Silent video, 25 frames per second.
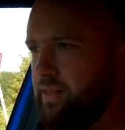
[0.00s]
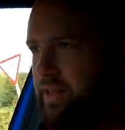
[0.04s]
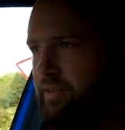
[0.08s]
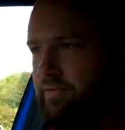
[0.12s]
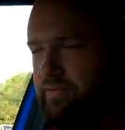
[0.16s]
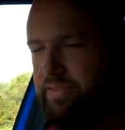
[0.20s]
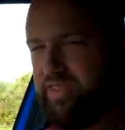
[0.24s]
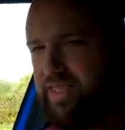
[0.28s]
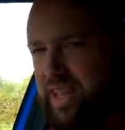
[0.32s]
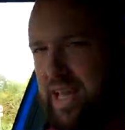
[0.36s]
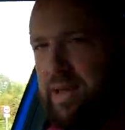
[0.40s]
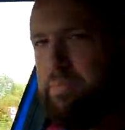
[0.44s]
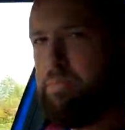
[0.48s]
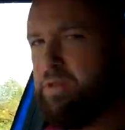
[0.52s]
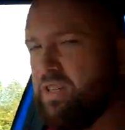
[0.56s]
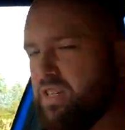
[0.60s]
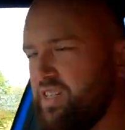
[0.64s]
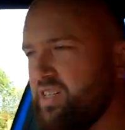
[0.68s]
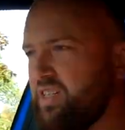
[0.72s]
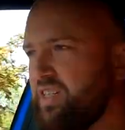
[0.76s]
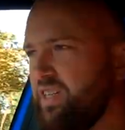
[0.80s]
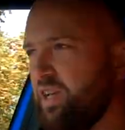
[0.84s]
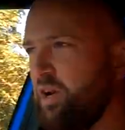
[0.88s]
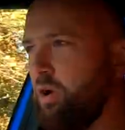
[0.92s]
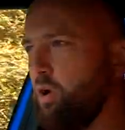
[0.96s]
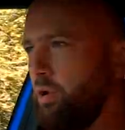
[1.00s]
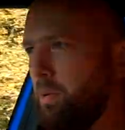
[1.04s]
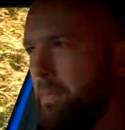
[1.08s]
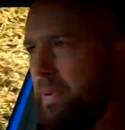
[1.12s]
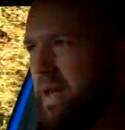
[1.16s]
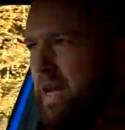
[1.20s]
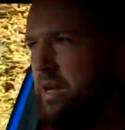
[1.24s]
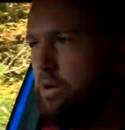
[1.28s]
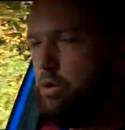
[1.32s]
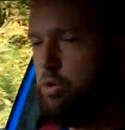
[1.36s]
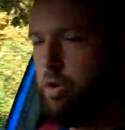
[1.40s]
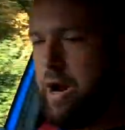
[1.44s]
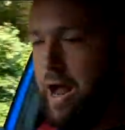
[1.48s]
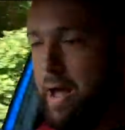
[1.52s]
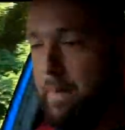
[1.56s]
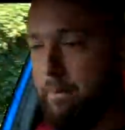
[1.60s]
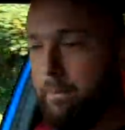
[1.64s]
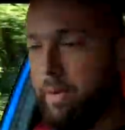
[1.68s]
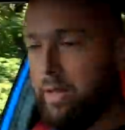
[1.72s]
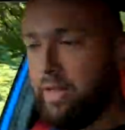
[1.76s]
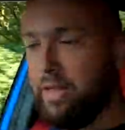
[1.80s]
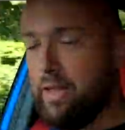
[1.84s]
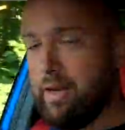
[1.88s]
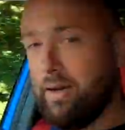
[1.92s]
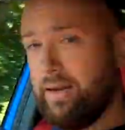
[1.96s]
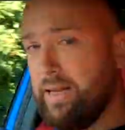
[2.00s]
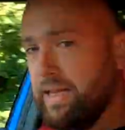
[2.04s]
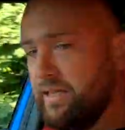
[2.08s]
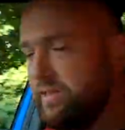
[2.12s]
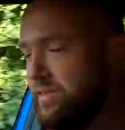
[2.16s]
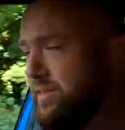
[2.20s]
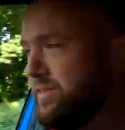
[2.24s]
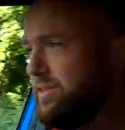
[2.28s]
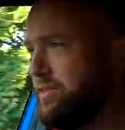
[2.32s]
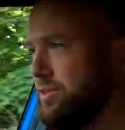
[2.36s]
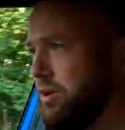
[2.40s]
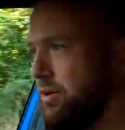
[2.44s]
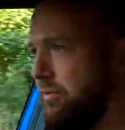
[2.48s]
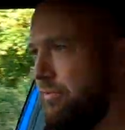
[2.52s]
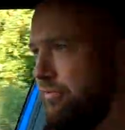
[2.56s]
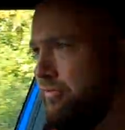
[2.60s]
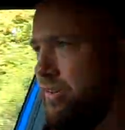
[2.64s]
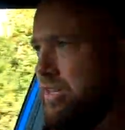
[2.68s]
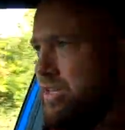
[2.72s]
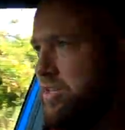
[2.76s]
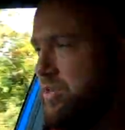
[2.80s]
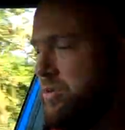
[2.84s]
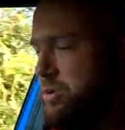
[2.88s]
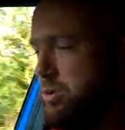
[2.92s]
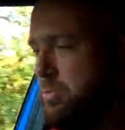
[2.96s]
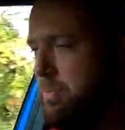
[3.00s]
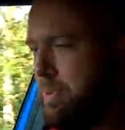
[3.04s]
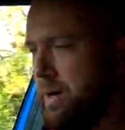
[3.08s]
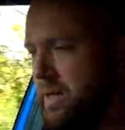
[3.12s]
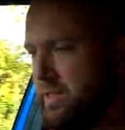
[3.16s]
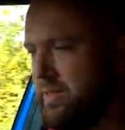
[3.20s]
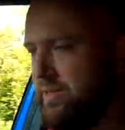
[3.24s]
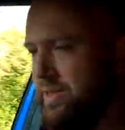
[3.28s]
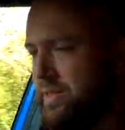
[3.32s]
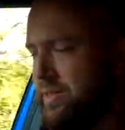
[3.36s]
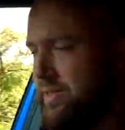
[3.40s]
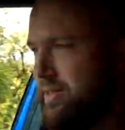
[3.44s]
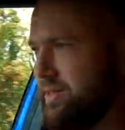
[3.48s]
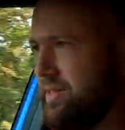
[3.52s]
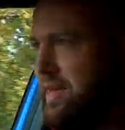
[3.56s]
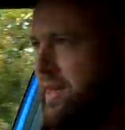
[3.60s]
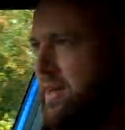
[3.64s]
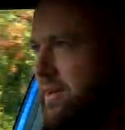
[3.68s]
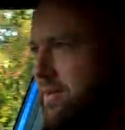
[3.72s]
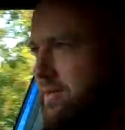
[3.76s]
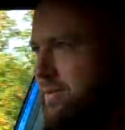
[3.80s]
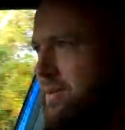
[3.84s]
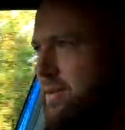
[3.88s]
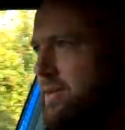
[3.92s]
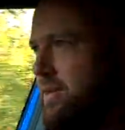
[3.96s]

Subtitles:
The infotainment's still a bit crap, but at least it's got physical buttons now.